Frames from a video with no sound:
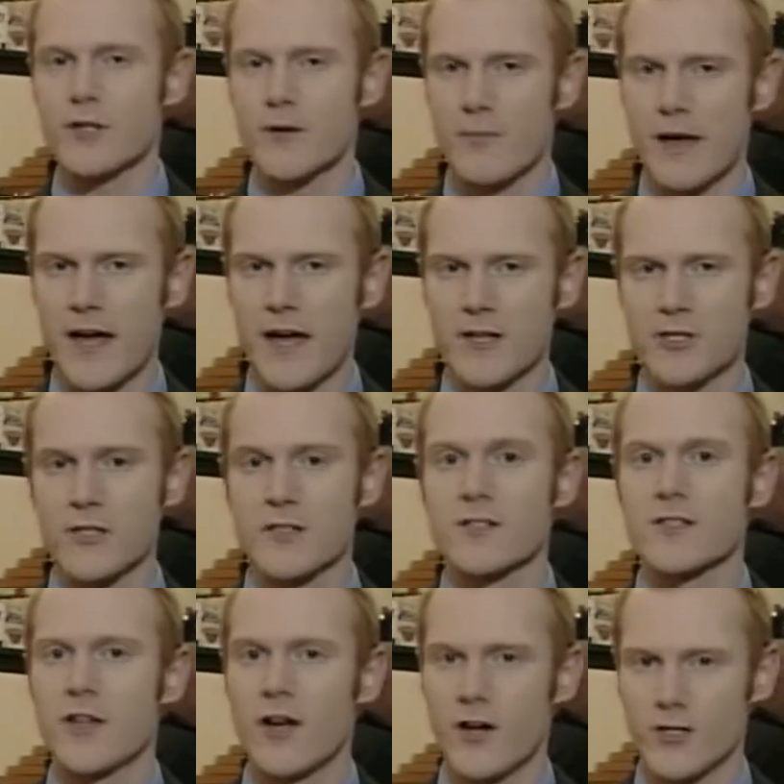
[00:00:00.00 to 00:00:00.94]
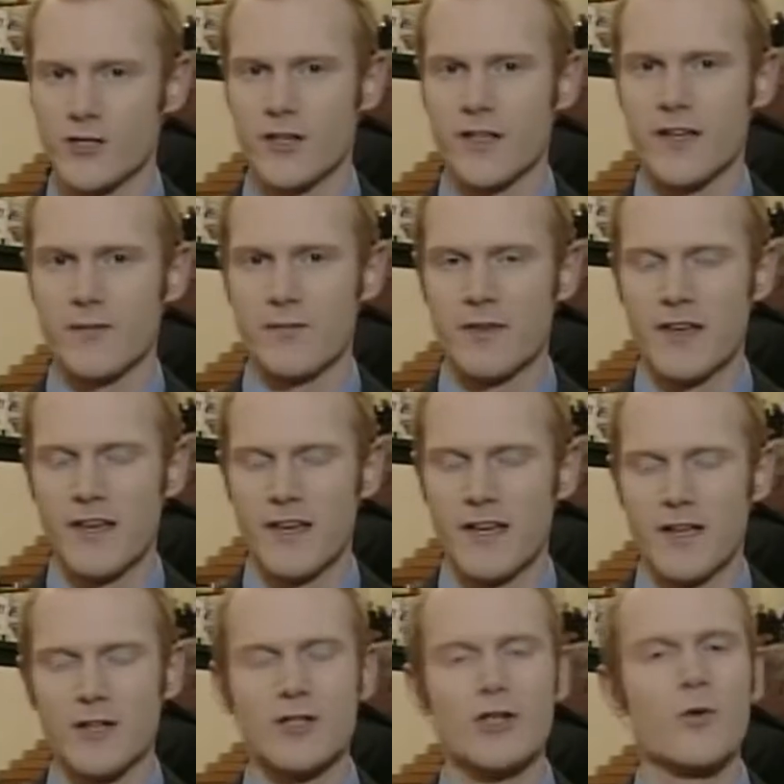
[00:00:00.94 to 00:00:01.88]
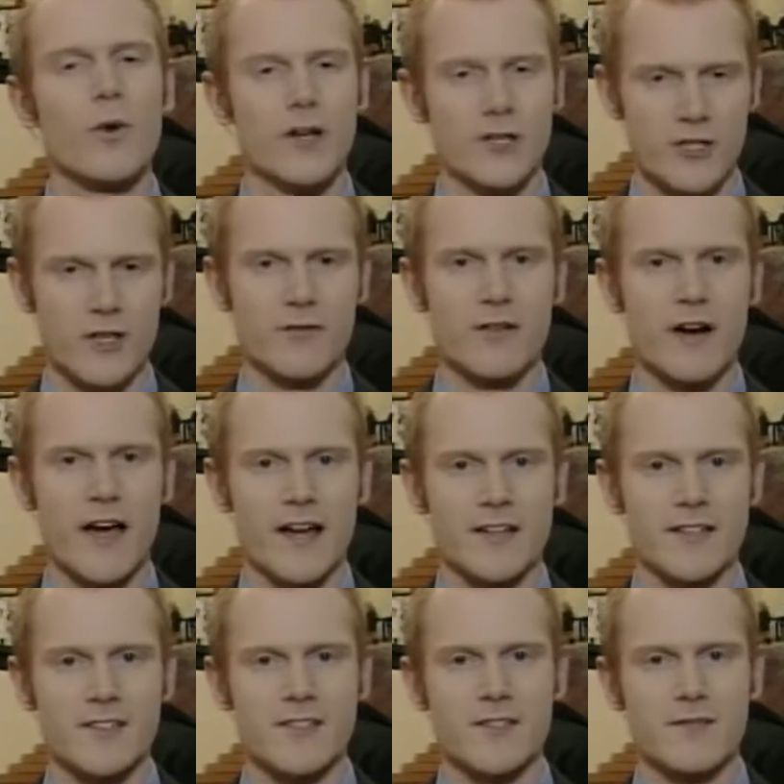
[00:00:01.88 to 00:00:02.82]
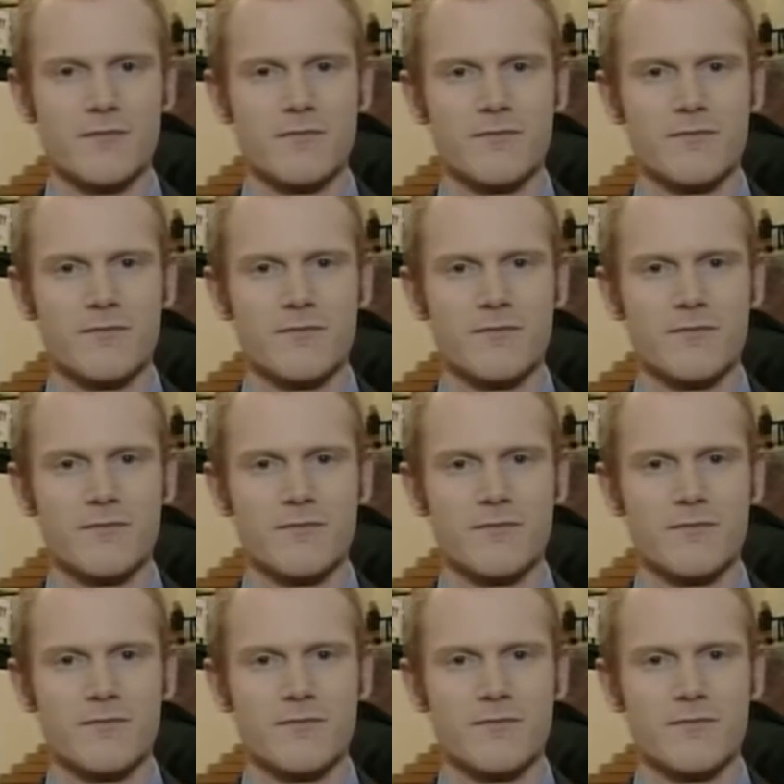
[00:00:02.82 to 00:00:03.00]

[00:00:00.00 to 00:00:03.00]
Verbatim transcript: her passions largely into what she writes.